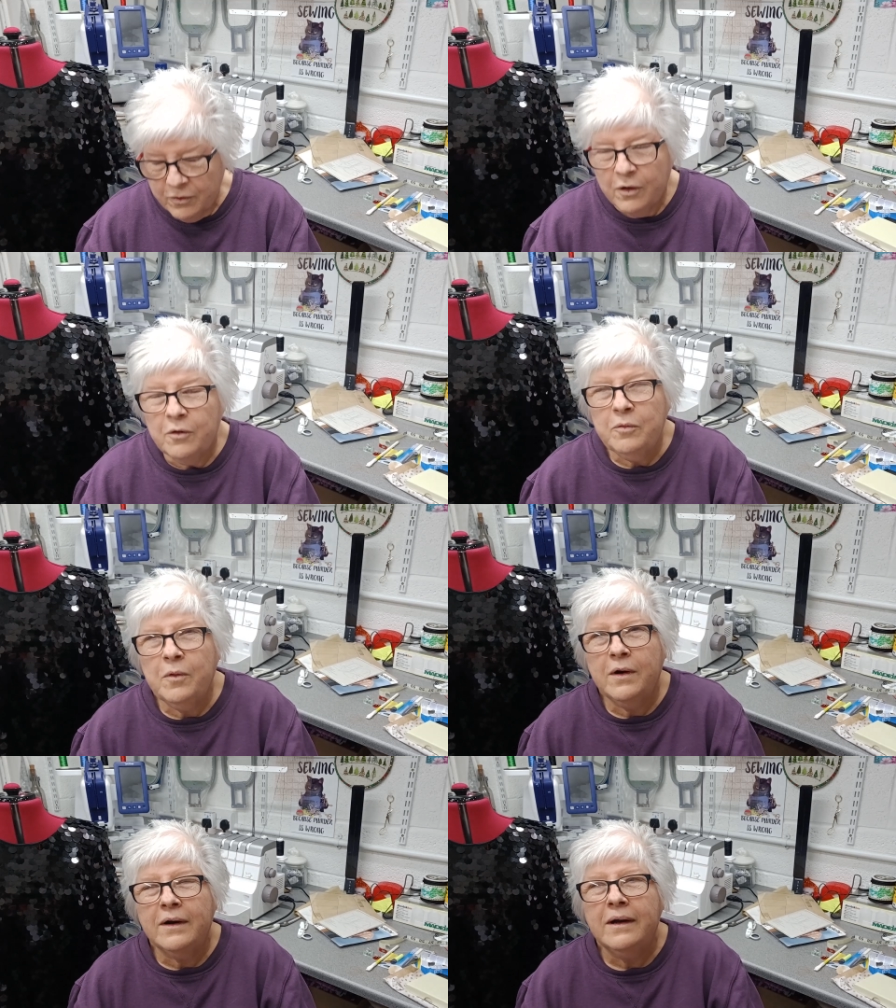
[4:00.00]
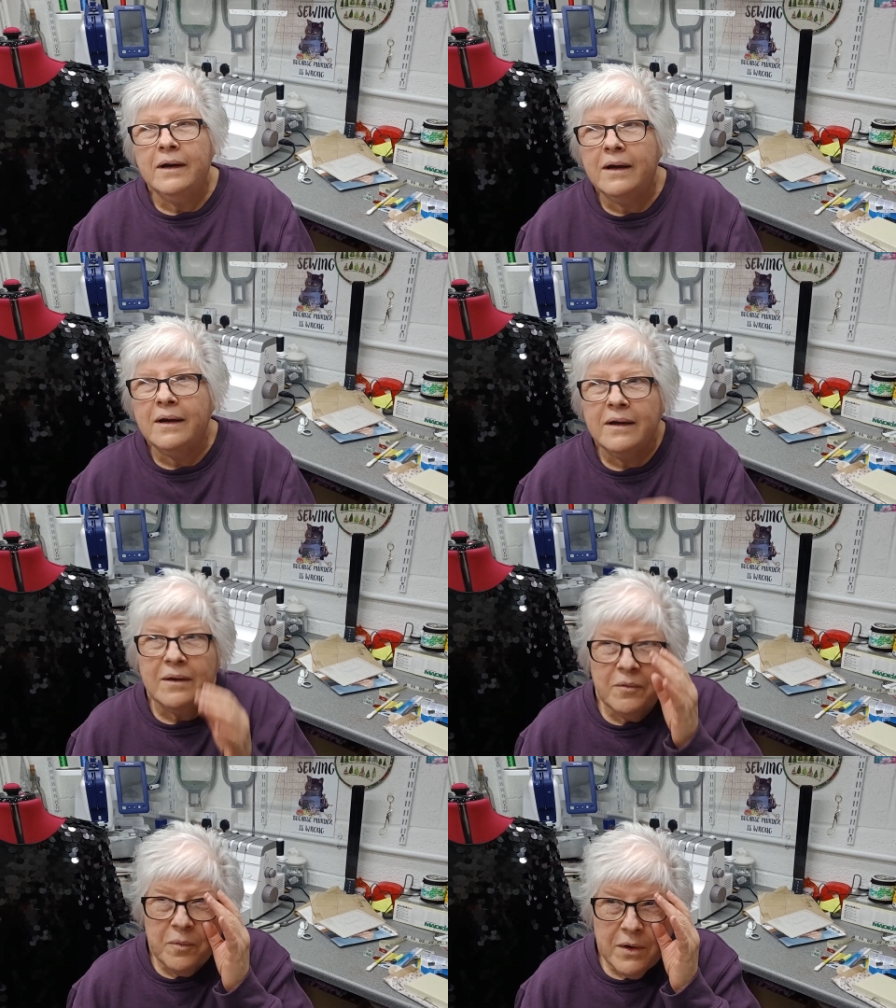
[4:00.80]
lot of what
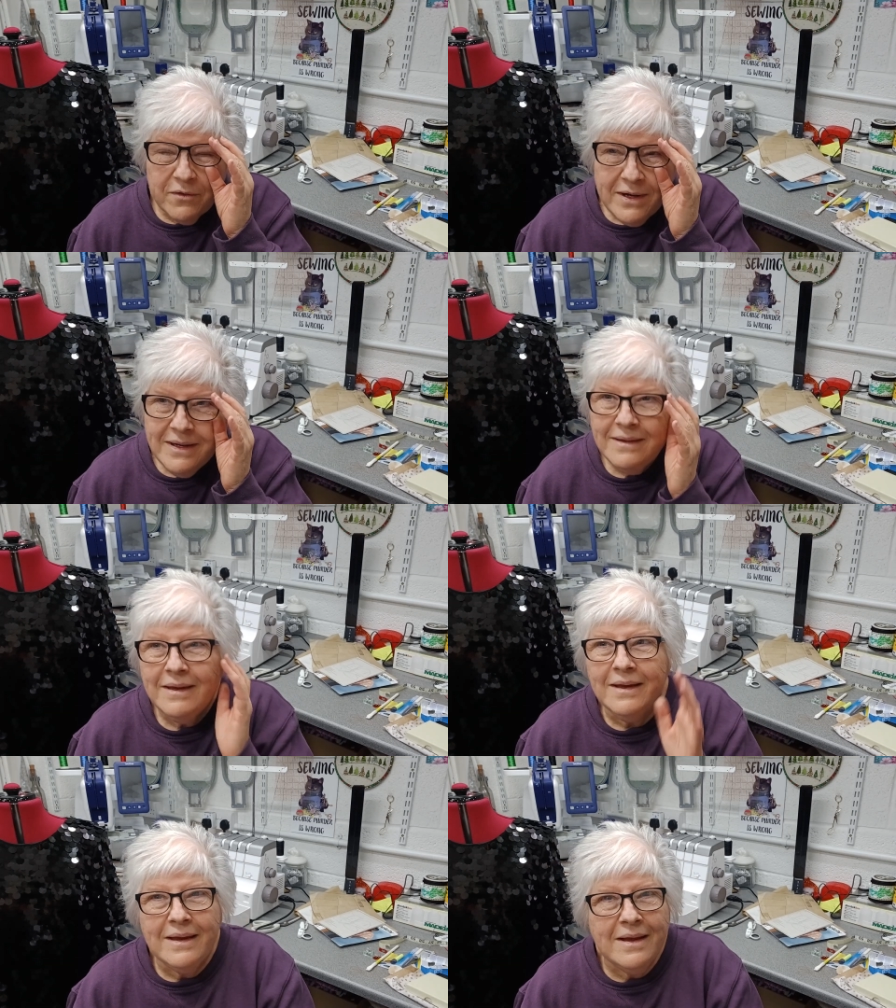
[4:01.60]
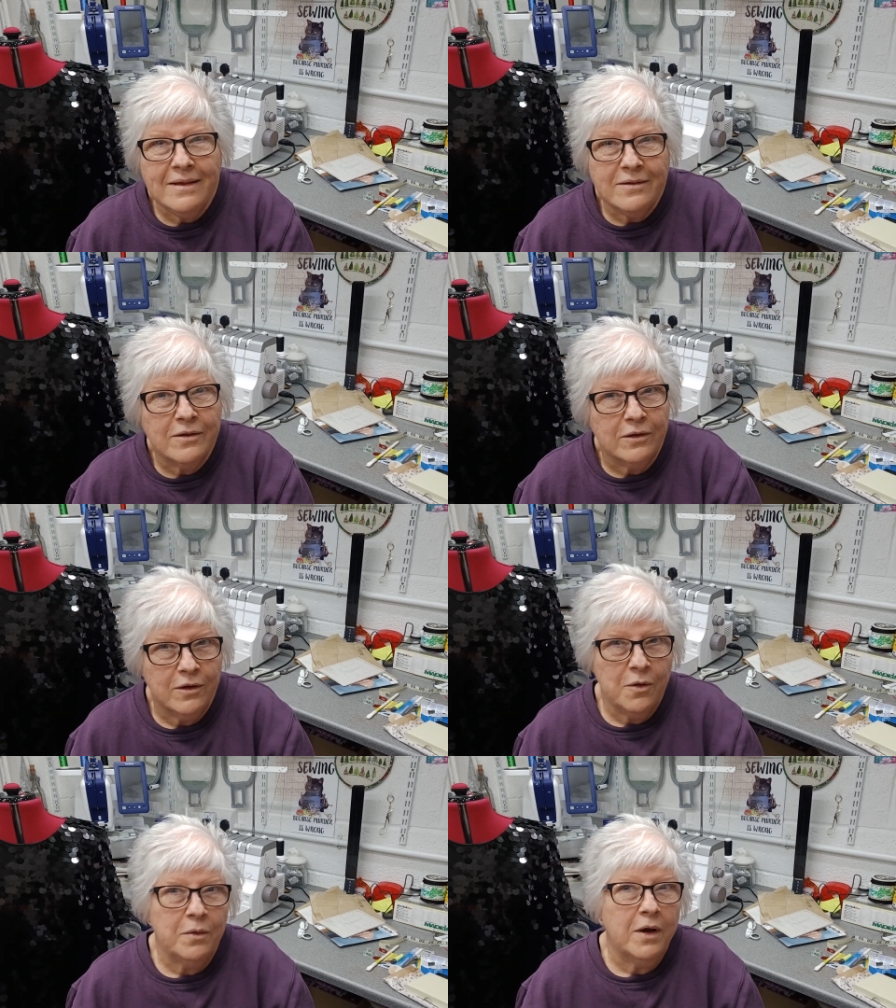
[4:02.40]
we're eating is
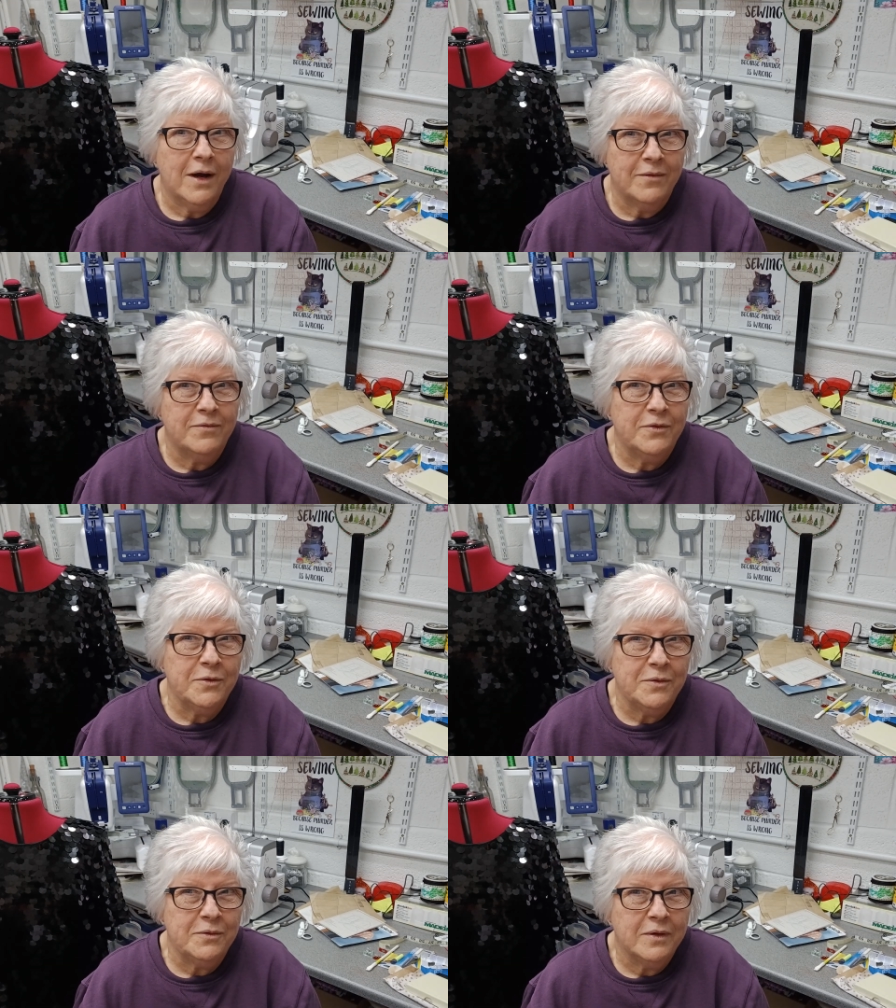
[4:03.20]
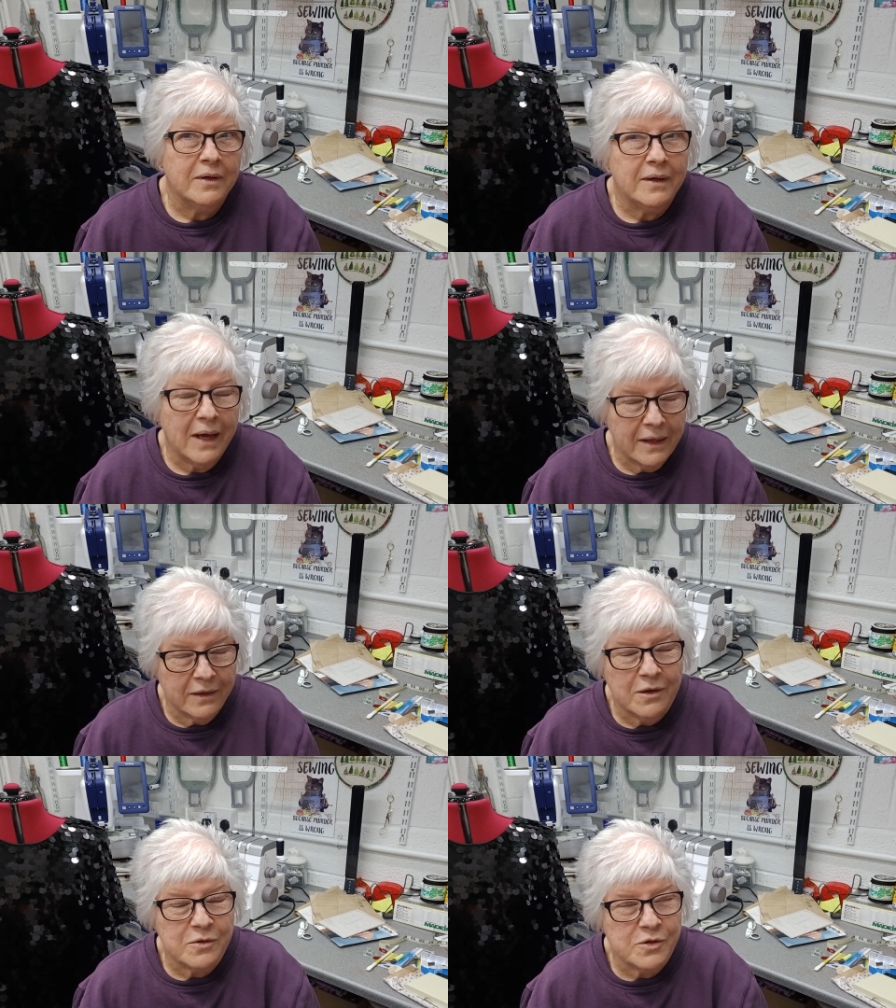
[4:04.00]
low carb food
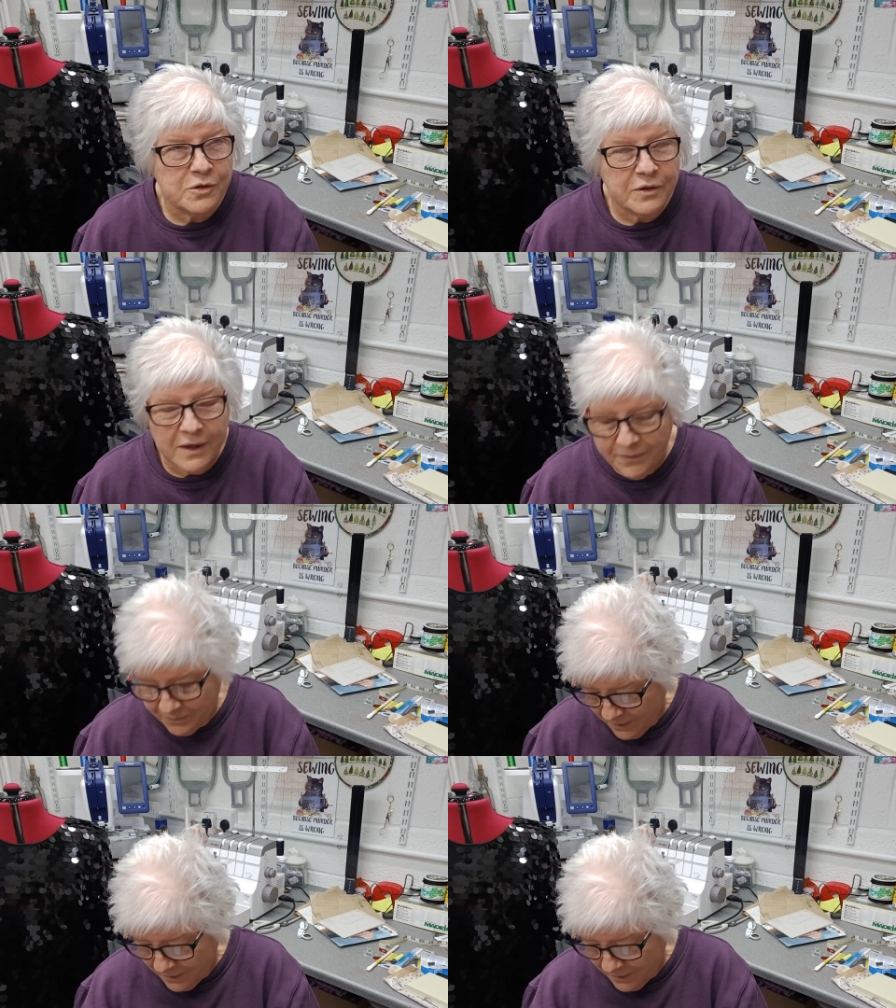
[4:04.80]
and low sugar.